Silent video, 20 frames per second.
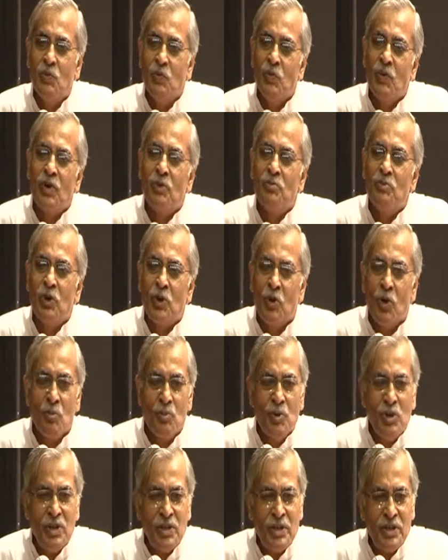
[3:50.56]
one of the
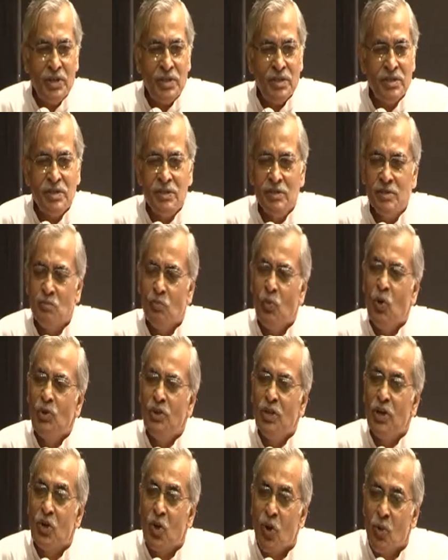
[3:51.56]
communities,
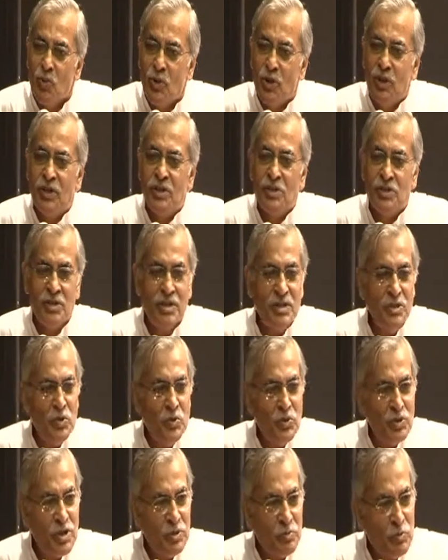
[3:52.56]
both the communities,
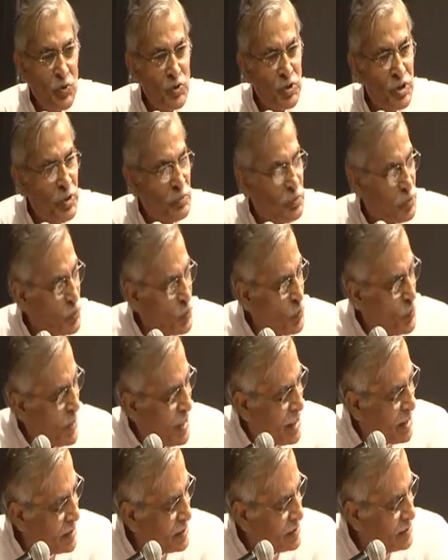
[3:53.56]
Hindus and Muslims who
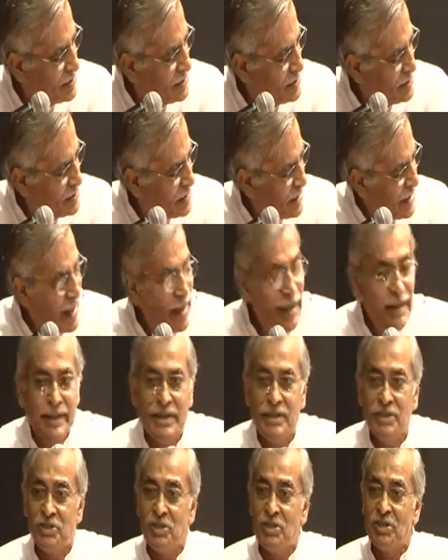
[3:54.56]
were
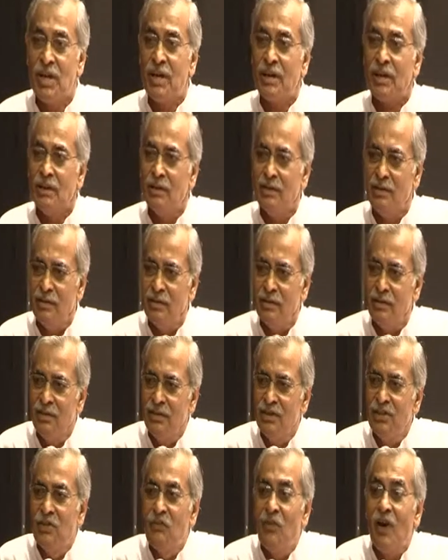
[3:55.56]
killing each other,
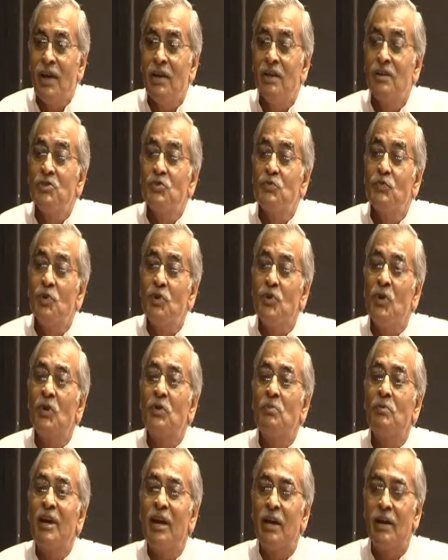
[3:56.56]
the violence would
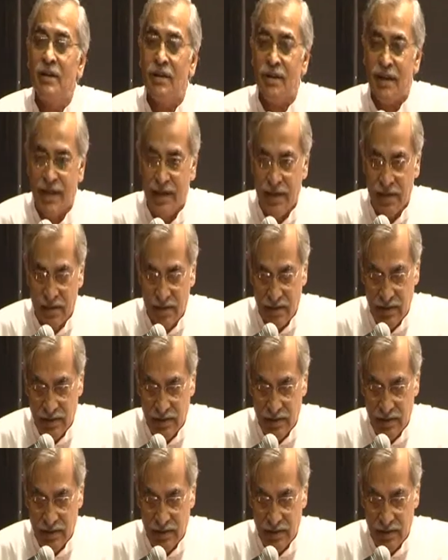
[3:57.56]
not be contained.